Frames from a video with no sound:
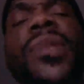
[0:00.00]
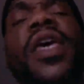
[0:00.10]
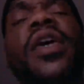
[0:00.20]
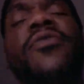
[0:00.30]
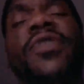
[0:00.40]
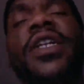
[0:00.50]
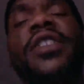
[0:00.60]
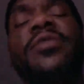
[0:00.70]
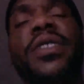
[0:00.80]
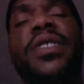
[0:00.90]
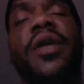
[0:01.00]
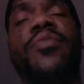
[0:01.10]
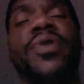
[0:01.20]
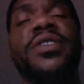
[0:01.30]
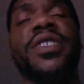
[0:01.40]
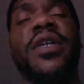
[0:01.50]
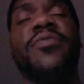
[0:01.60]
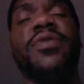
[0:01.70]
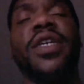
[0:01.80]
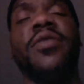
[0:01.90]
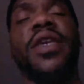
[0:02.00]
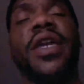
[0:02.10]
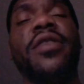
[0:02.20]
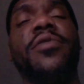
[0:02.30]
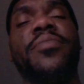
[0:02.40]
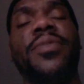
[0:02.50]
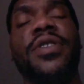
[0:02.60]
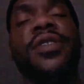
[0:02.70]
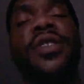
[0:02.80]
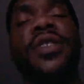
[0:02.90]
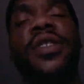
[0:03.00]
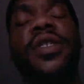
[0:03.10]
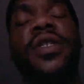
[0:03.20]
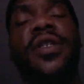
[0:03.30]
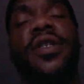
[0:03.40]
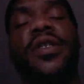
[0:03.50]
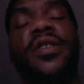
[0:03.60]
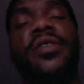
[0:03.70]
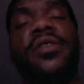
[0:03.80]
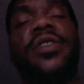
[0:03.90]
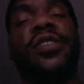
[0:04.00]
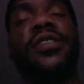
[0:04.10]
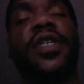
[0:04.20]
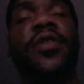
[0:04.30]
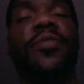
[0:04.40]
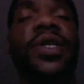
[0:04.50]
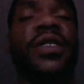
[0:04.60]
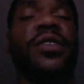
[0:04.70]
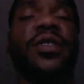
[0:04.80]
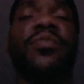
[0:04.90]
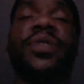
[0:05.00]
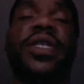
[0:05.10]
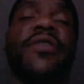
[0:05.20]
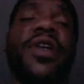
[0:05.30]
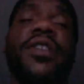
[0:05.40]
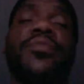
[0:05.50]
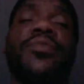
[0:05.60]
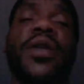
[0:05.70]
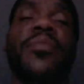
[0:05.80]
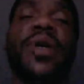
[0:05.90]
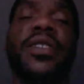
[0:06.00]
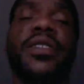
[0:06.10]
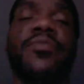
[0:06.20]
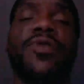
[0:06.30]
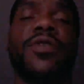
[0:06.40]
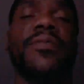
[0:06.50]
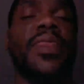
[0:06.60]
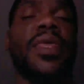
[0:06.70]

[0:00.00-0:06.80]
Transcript: Hell of a catch by Dak Prescott with that Gallup touchdown, man, because he put that right in the breadbasket, bro.